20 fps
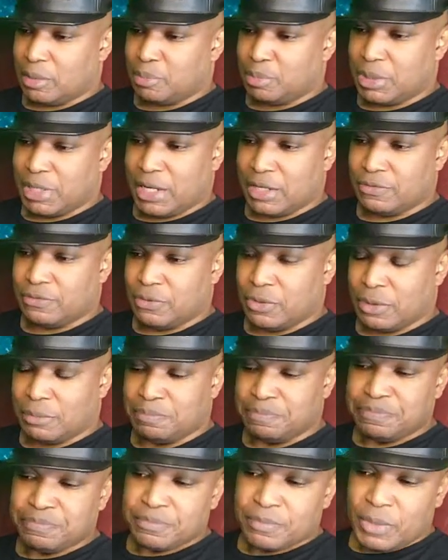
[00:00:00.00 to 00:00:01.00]
platform.
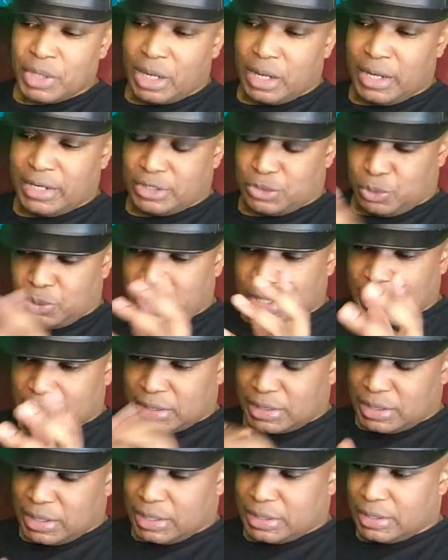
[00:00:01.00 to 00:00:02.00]
As
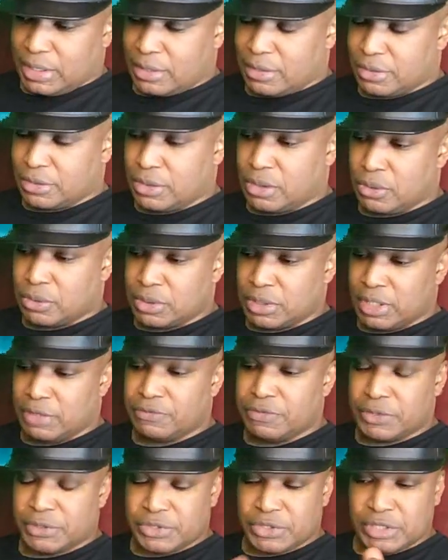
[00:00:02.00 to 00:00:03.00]
well, another note,
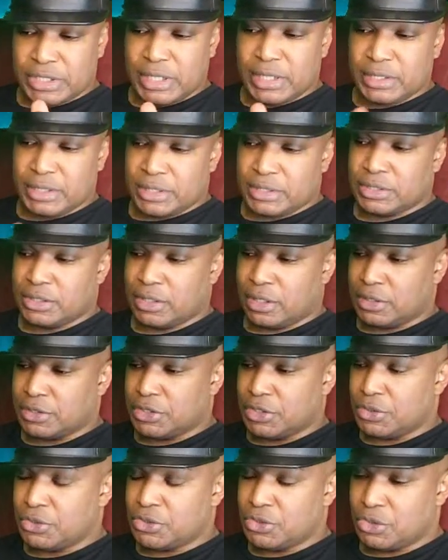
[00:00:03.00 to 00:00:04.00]
if you're seeing this on
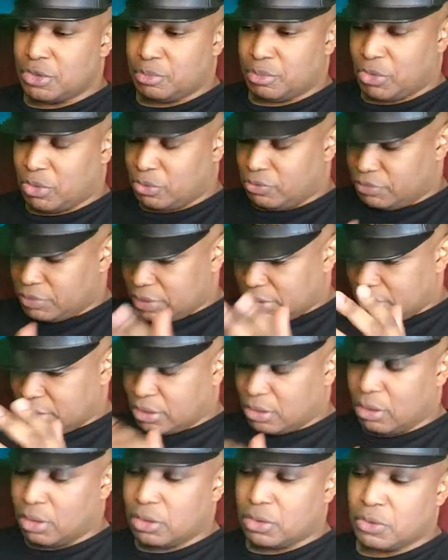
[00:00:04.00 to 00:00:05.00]
YouTube, hopefully it
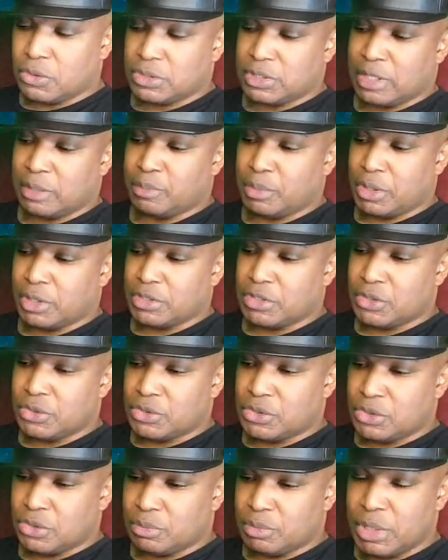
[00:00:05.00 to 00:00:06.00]
all goes up on
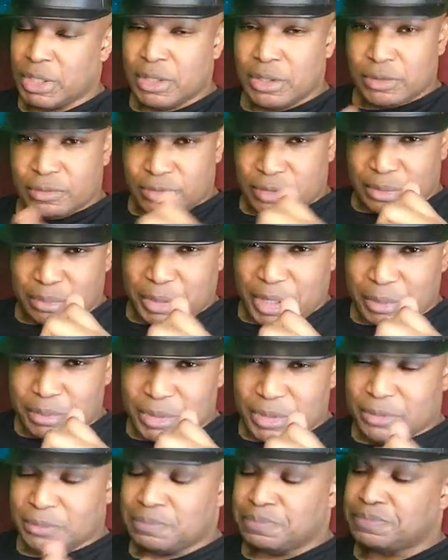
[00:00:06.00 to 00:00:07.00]
YouTube.
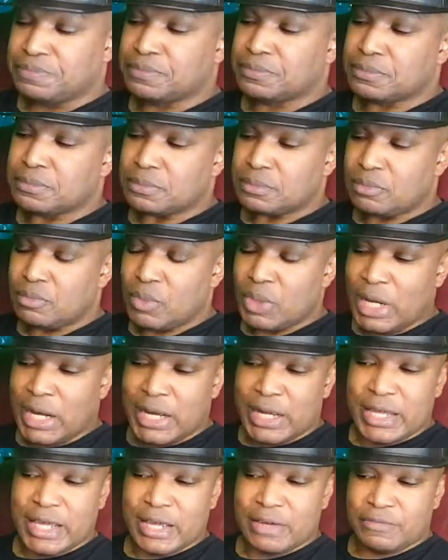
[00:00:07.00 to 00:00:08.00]
Remember,
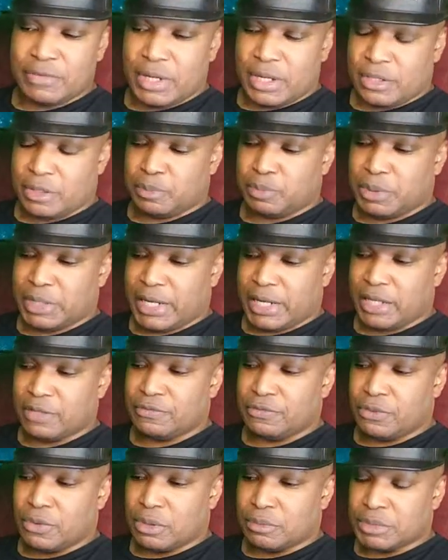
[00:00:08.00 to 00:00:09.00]
I have other
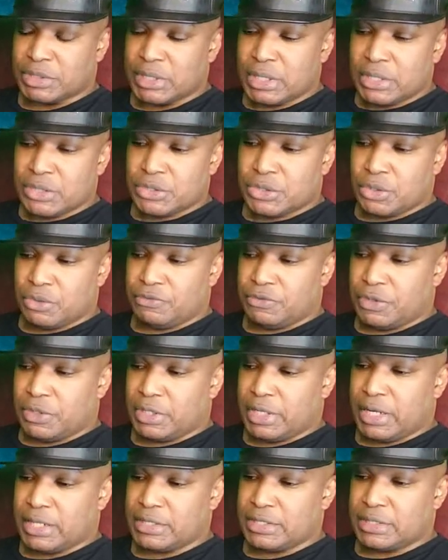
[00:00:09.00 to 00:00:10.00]
platforms. So if you're
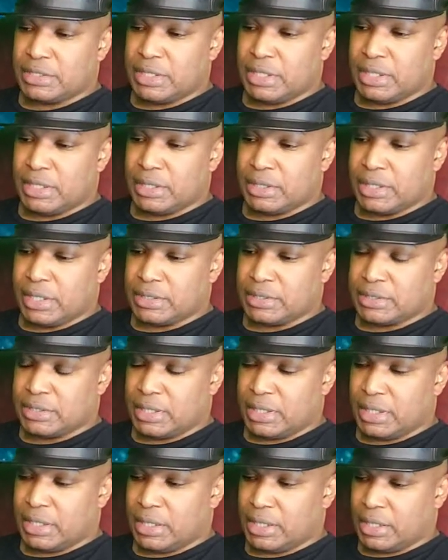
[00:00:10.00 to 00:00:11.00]
not seeing, let's
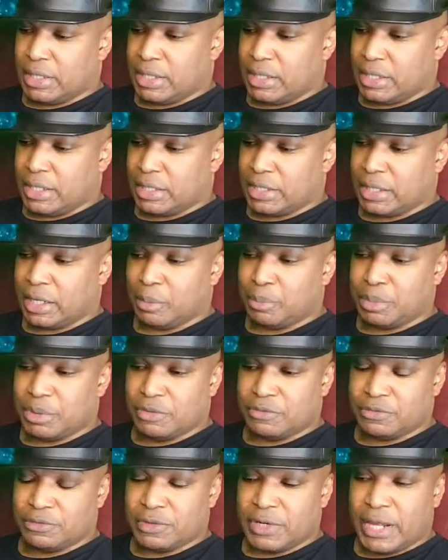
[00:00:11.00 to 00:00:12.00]
say, a couple
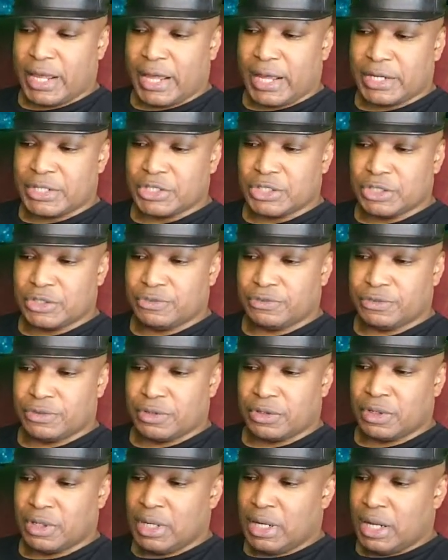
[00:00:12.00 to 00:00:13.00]
of reactions
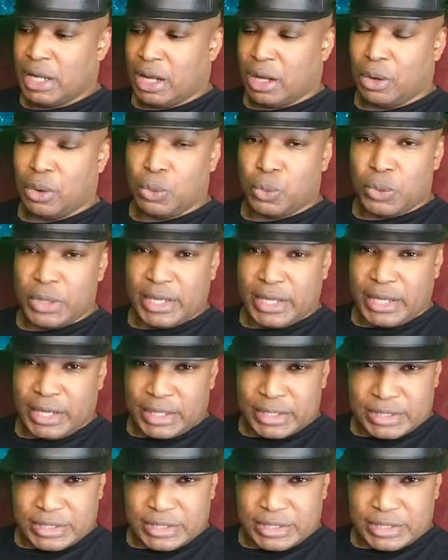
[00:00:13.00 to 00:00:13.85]
for a week at a